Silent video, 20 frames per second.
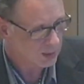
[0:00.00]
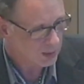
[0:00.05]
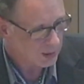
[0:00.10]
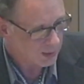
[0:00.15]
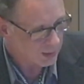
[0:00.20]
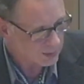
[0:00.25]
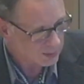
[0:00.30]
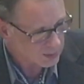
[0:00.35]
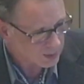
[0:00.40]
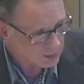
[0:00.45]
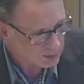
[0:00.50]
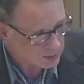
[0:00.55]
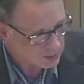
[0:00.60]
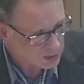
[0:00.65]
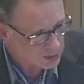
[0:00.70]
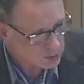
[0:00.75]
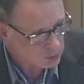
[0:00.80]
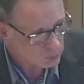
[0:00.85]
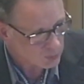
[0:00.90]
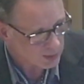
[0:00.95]
and then
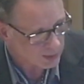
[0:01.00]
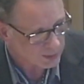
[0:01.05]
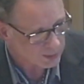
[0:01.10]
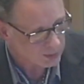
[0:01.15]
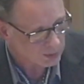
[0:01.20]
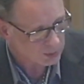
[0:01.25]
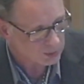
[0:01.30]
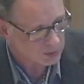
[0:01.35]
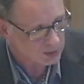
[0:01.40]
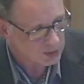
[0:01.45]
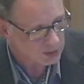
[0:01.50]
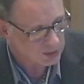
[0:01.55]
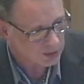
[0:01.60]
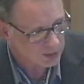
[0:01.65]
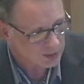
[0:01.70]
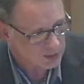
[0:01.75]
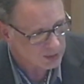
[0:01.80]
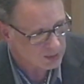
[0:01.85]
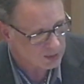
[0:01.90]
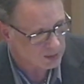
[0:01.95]
this one
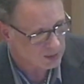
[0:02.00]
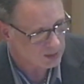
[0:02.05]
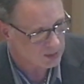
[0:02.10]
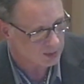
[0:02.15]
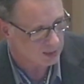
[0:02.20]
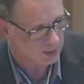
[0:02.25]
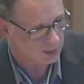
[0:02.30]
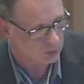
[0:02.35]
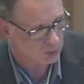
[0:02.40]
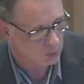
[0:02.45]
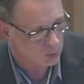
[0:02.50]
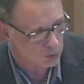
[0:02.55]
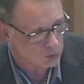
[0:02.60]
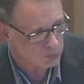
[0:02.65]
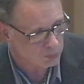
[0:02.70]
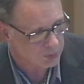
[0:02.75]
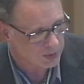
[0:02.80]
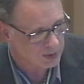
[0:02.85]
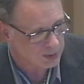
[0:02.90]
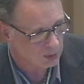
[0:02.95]
decreases and goes
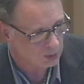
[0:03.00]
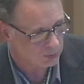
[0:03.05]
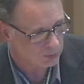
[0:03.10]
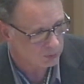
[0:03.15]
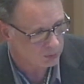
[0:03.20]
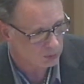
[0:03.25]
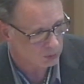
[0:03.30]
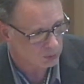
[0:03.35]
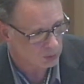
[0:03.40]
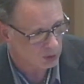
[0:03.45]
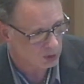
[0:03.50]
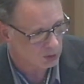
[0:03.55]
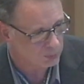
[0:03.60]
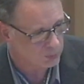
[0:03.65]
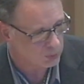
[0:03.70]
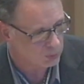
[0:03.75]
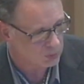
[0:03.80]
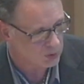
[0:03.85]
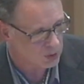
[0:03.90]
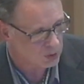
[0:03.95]
beyond null
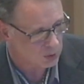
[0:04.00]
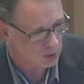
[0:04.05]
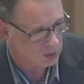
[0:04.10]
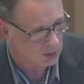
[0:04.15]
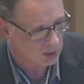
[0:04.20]
mutation,